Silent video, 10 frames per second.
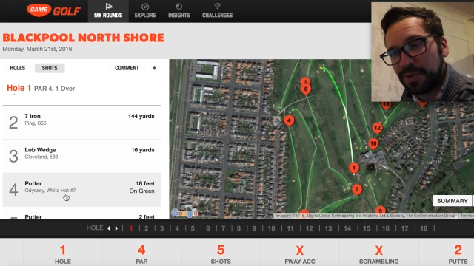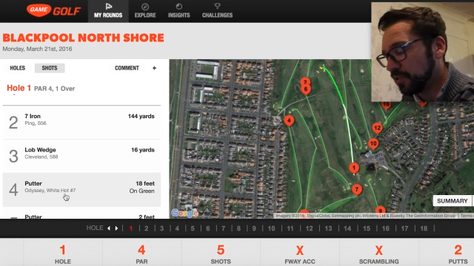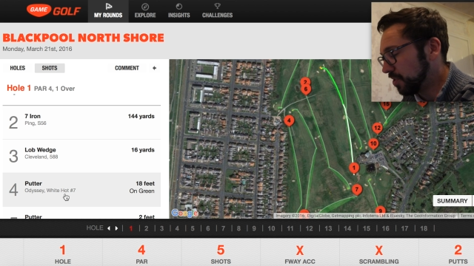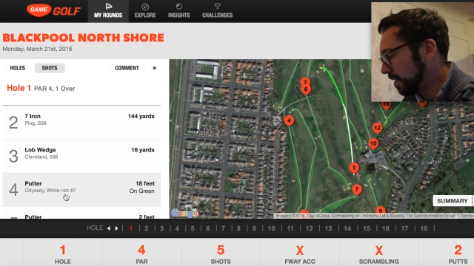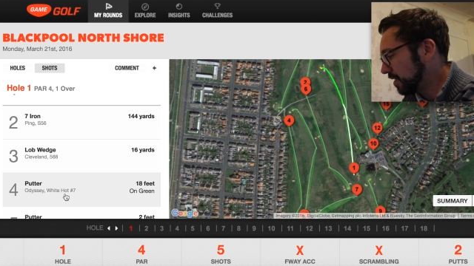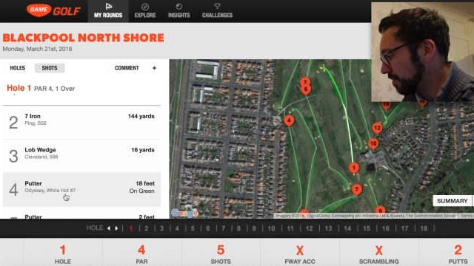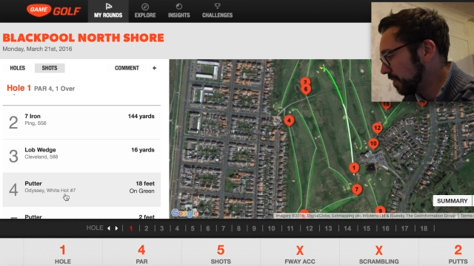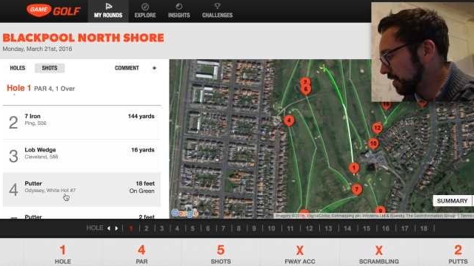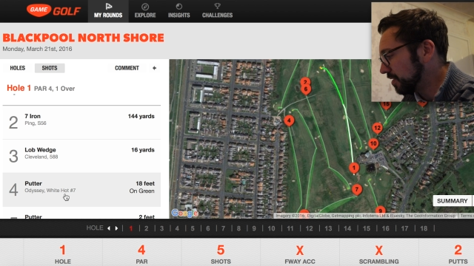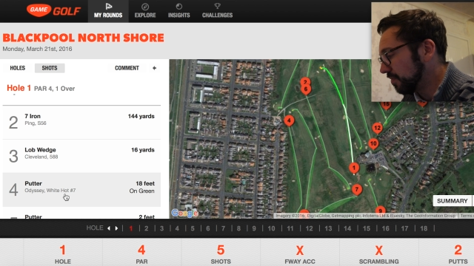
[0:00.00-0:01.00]
much. They've actually
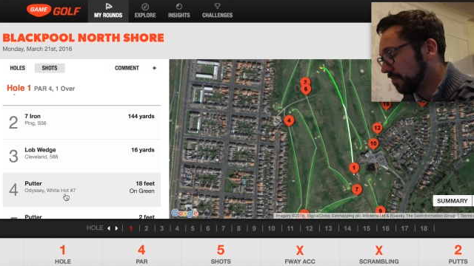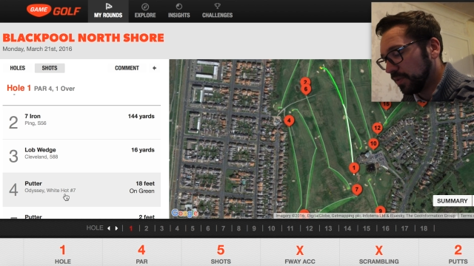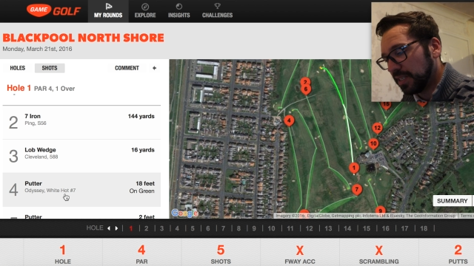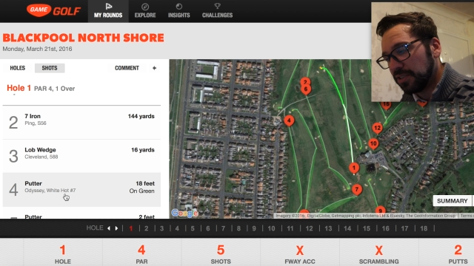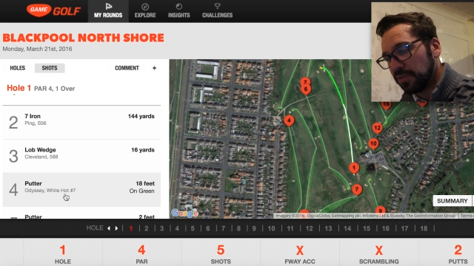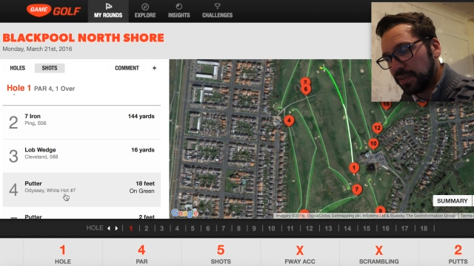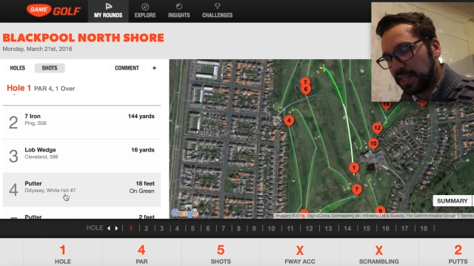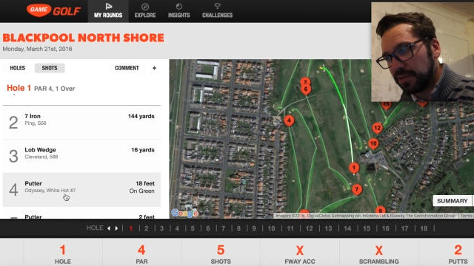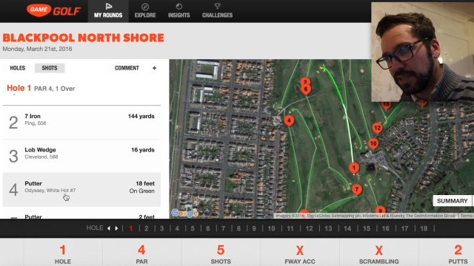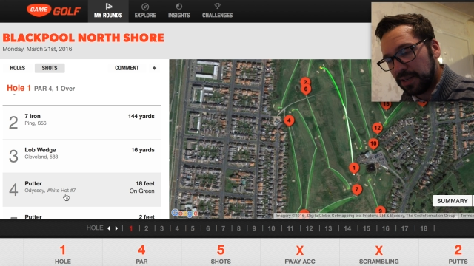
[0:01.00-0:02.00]
managed to. We did some
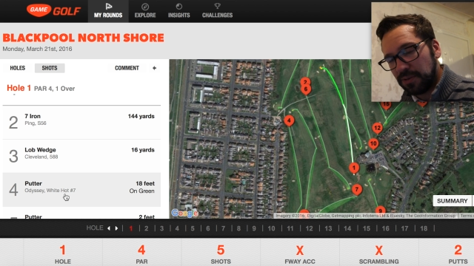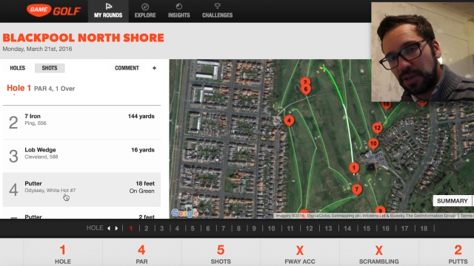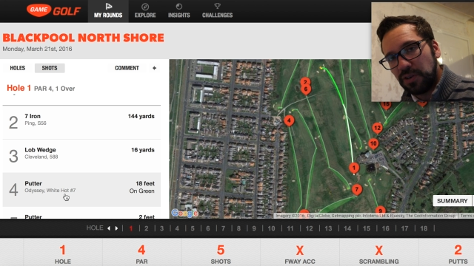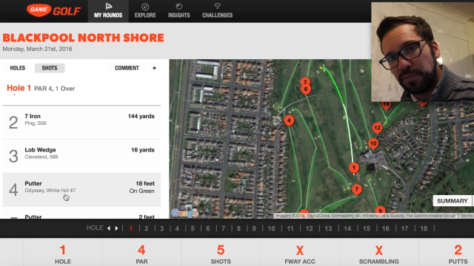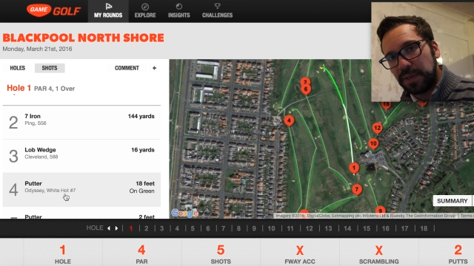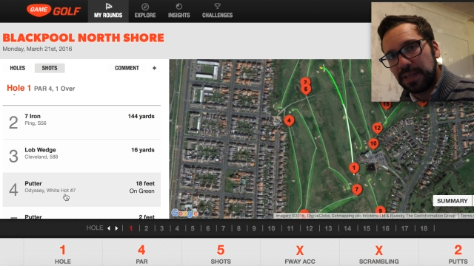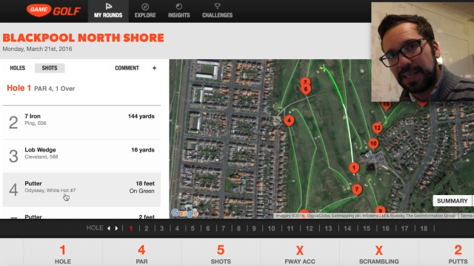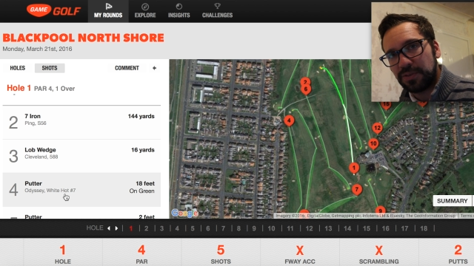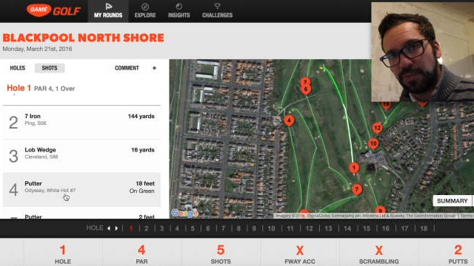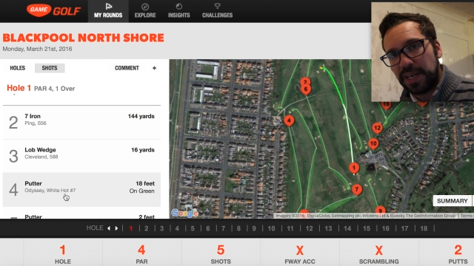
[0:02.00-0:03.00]
videos down on Golf Bidder
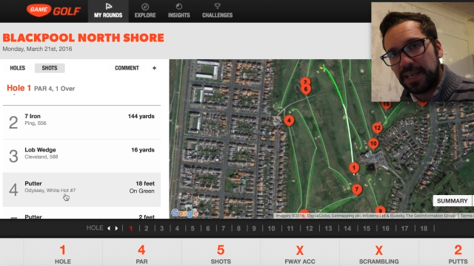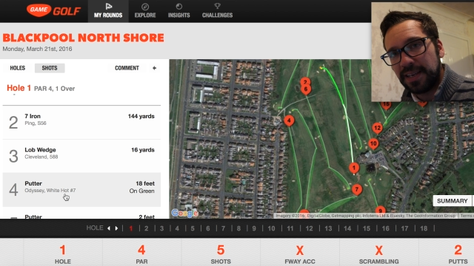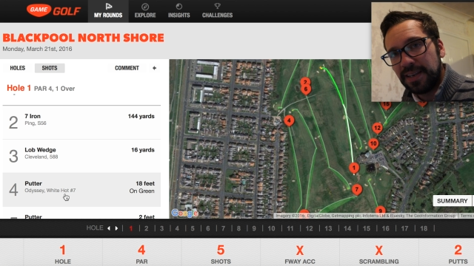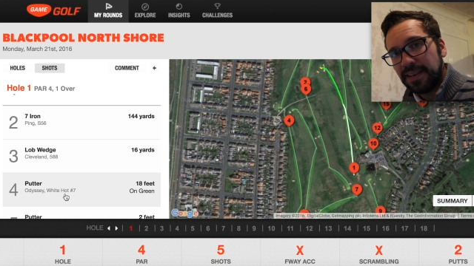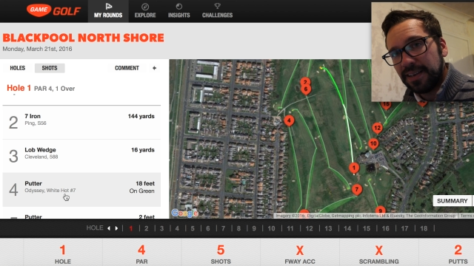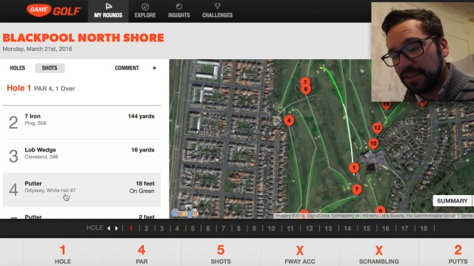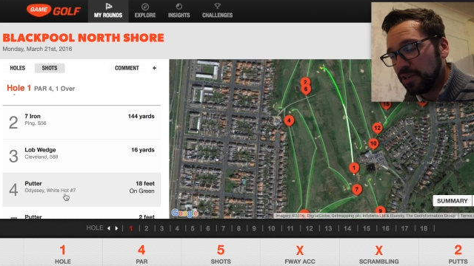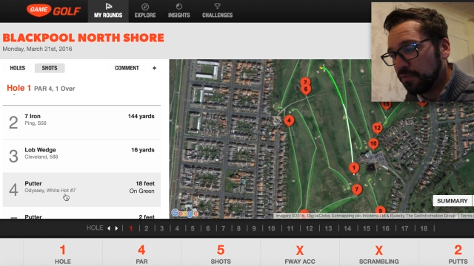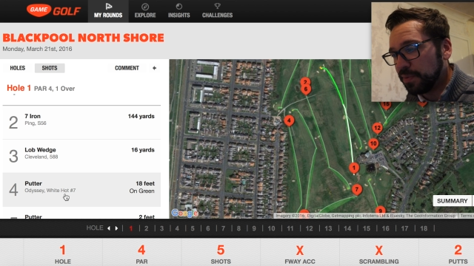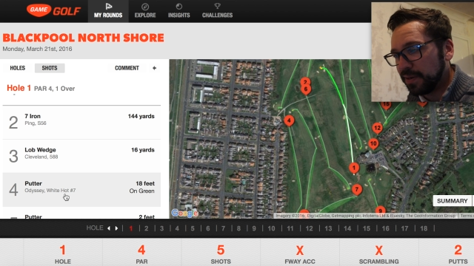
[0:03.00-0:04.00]
last week, and
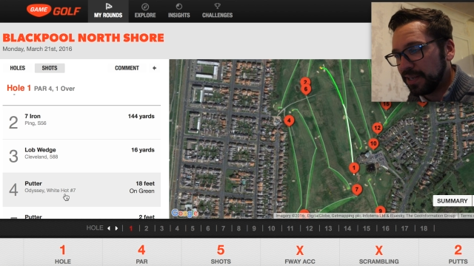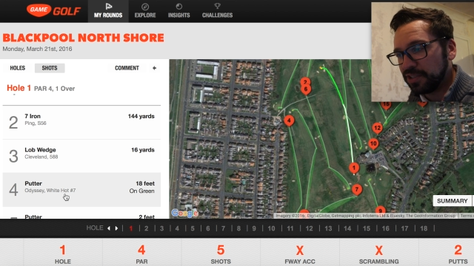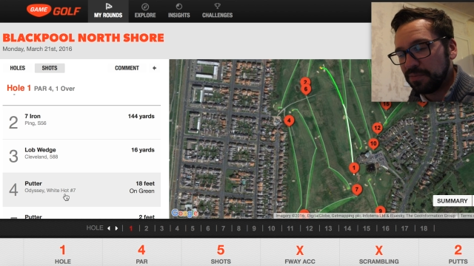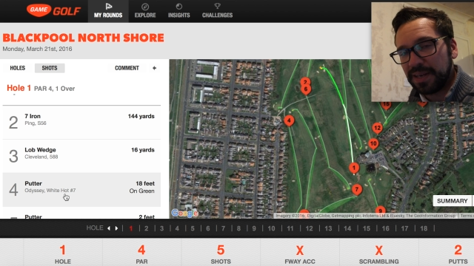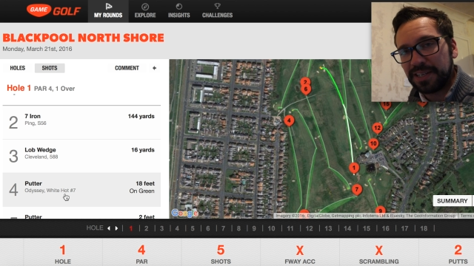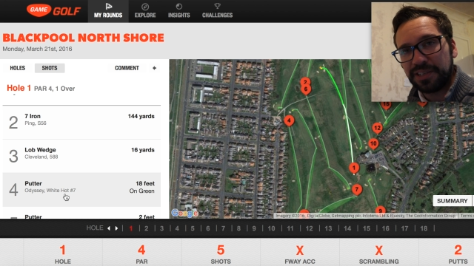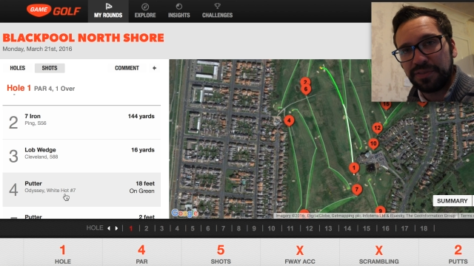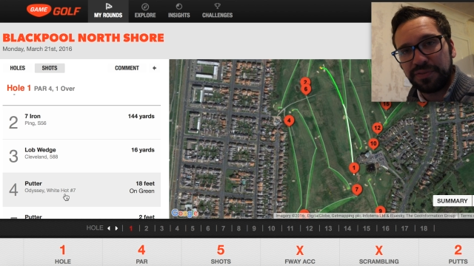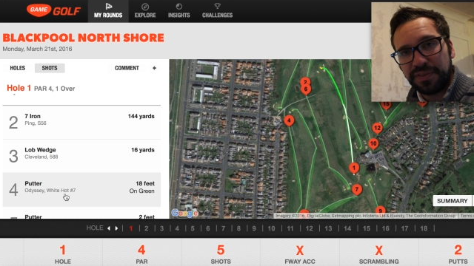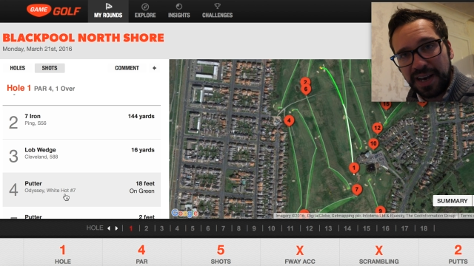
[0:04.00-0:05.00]
Golf Bidder actually managed to
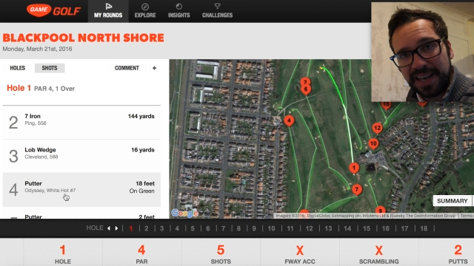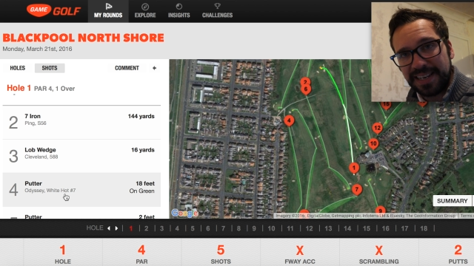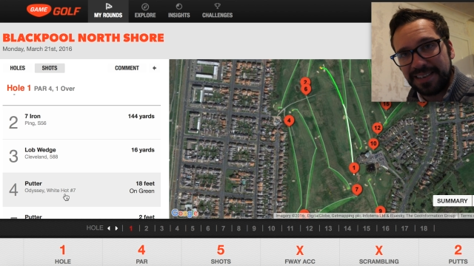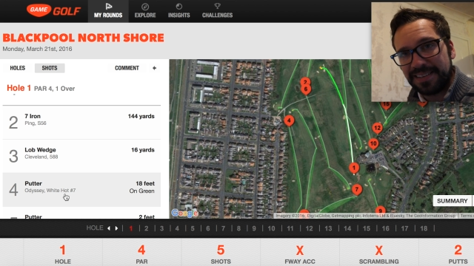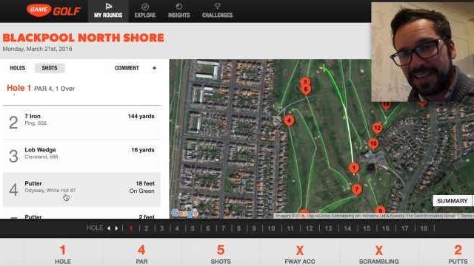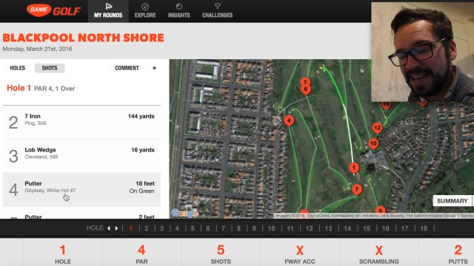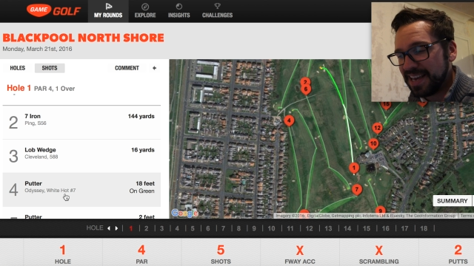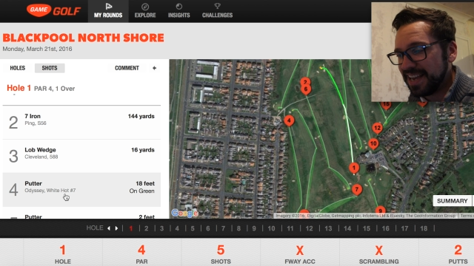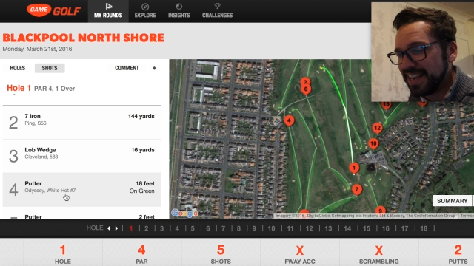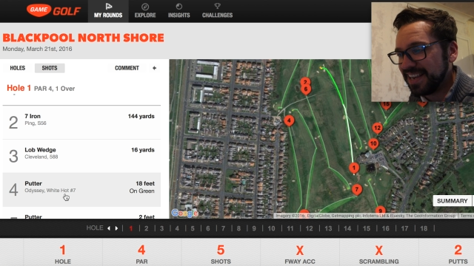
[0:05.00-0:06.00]
find
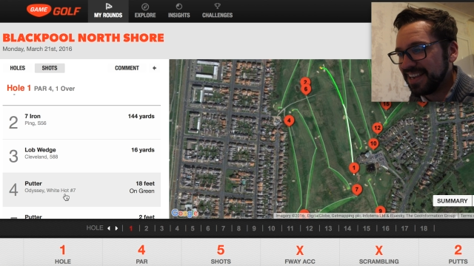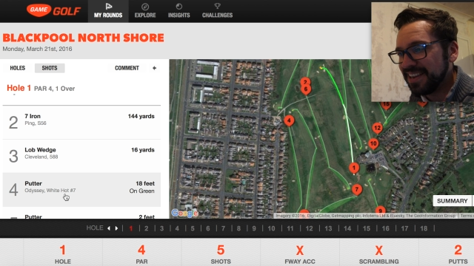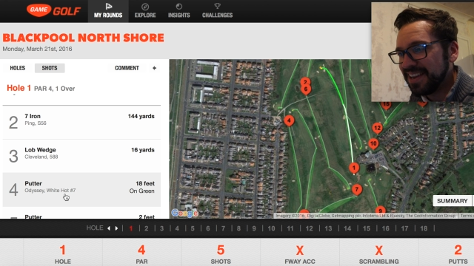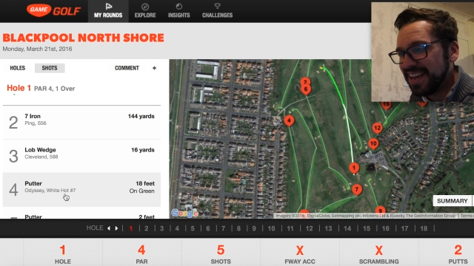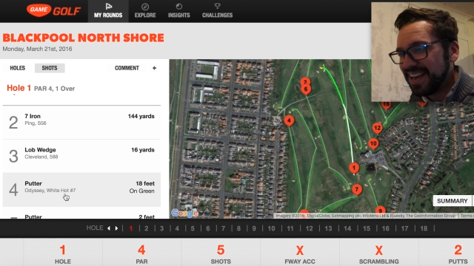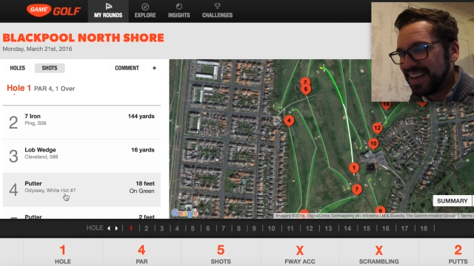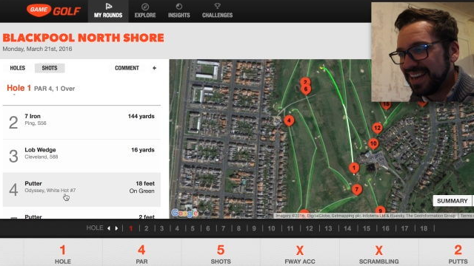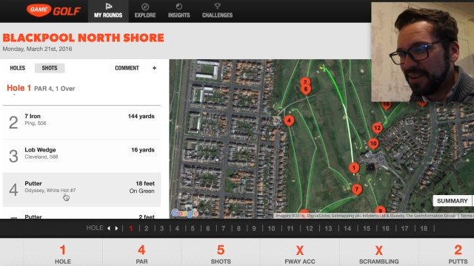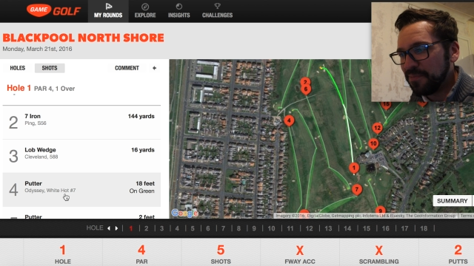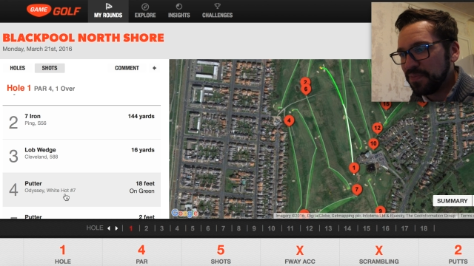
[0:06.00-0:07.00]
a
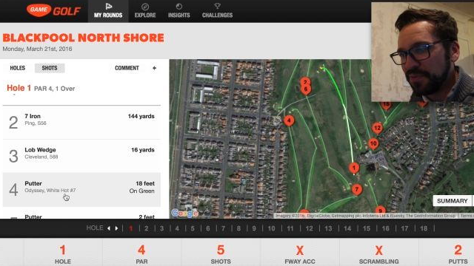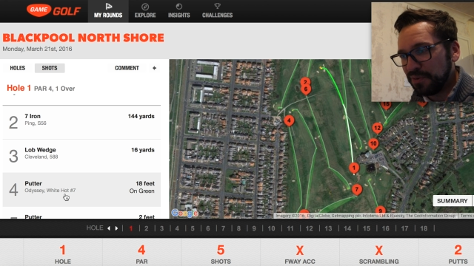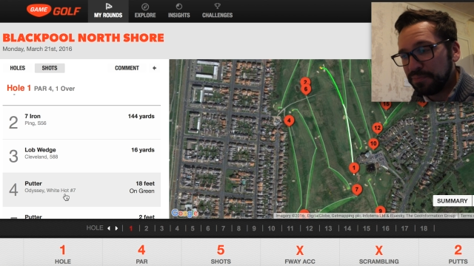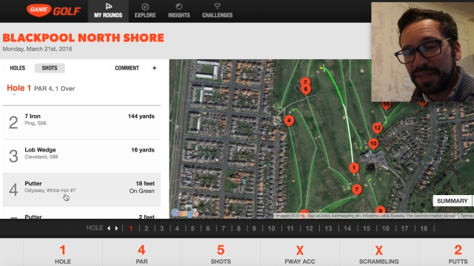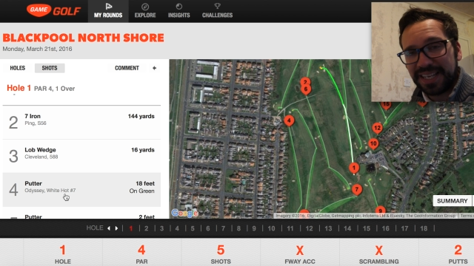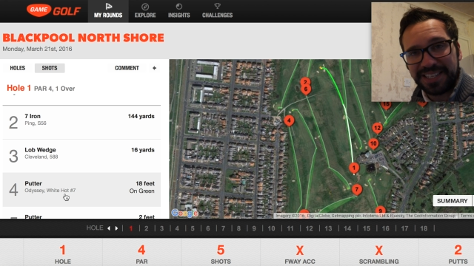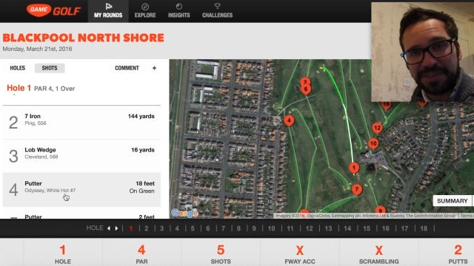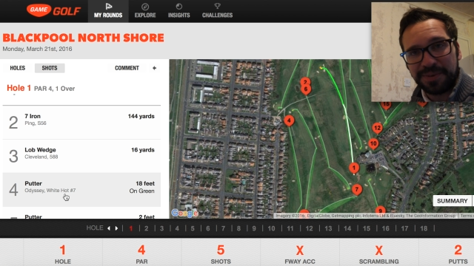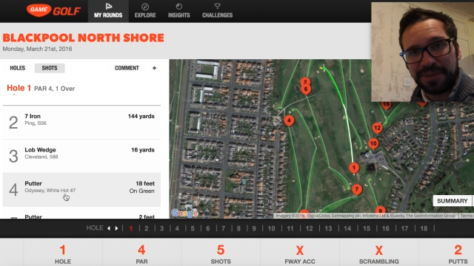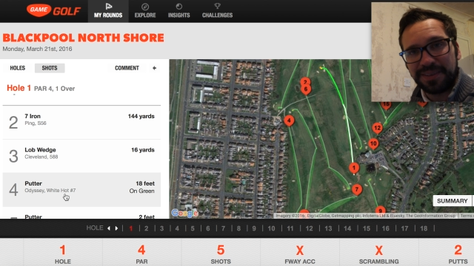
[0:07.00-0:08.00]

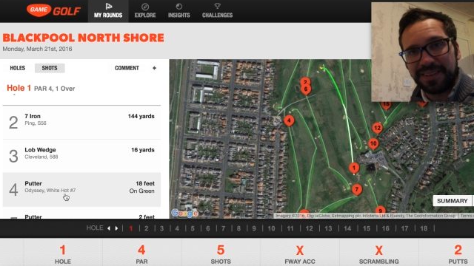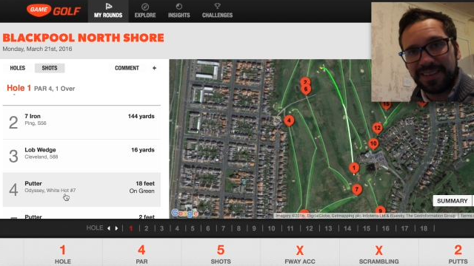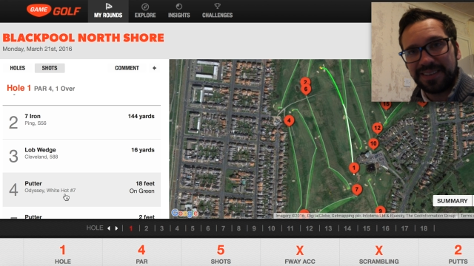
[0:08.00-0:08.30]
replacement